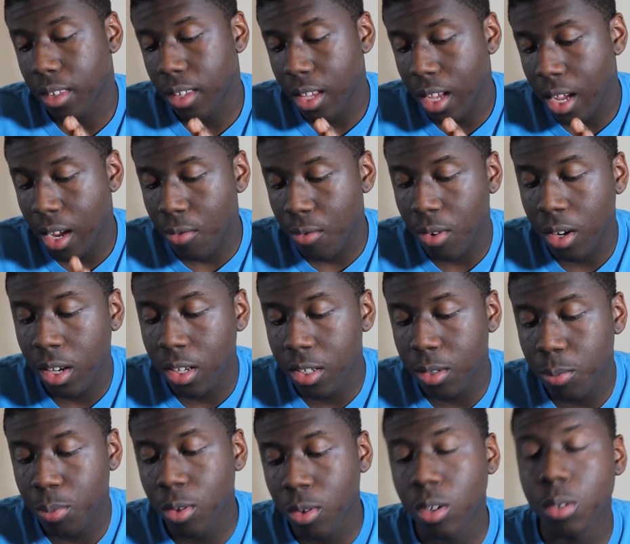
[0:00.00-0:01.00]
I really
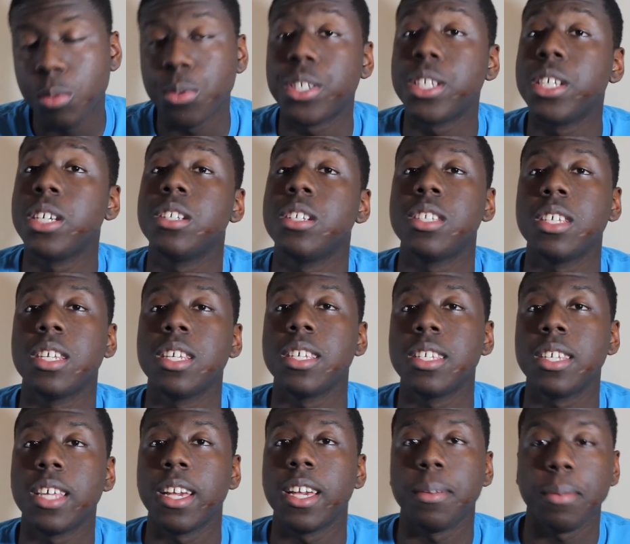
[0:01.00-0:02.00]
support him still to this
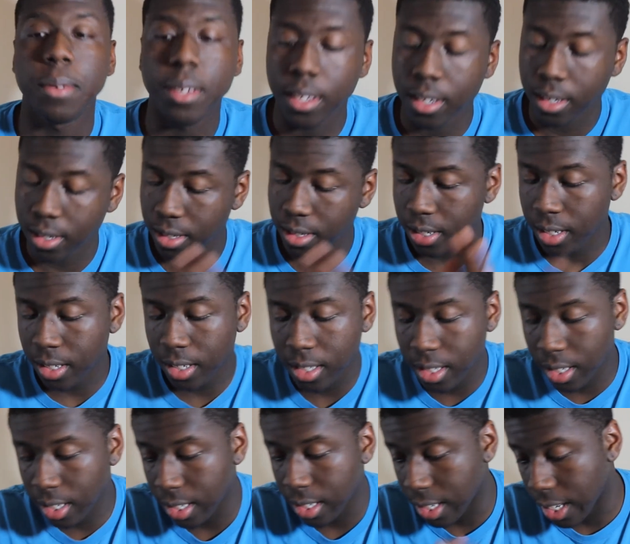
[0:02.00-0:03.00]
day, man. Still to
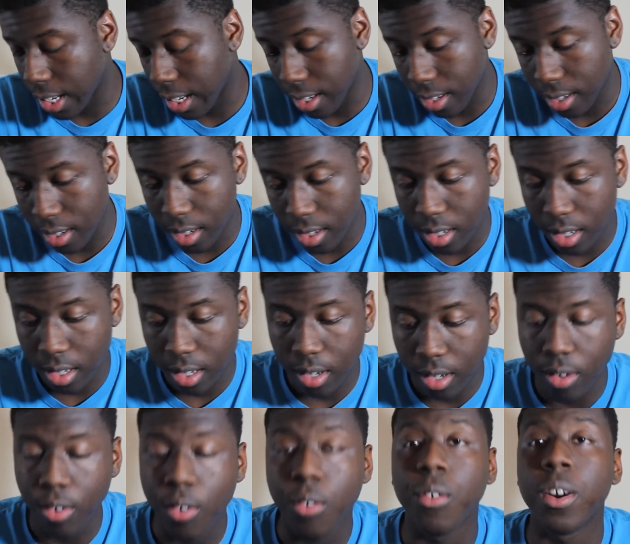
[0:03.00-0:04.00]
this day.
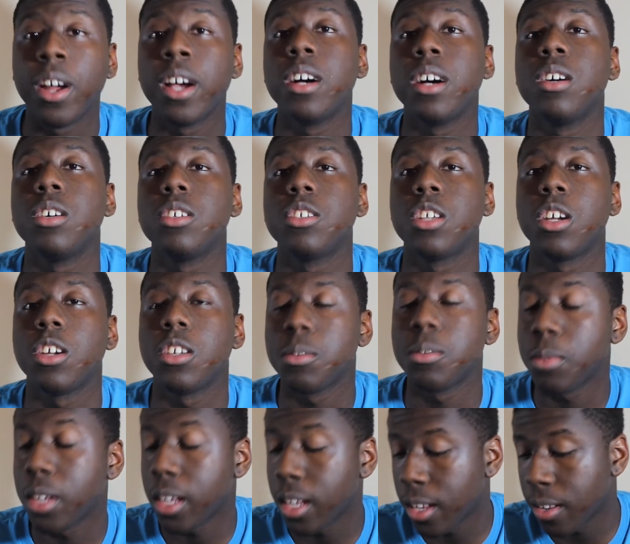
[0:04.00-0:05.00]
Ryan UpChurch,
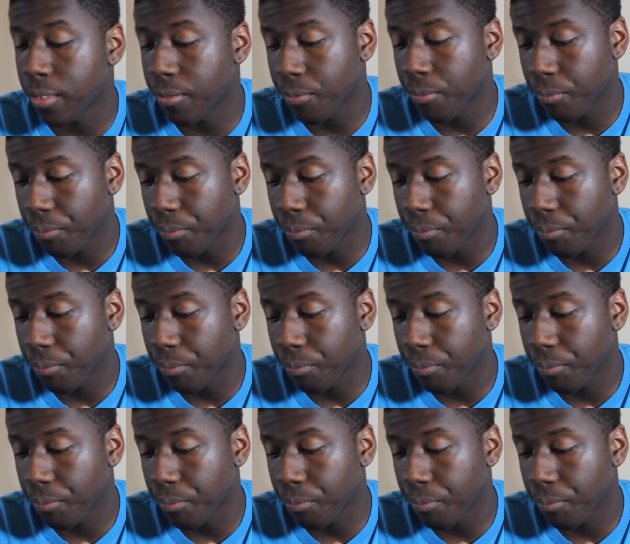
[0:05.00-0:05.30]
man.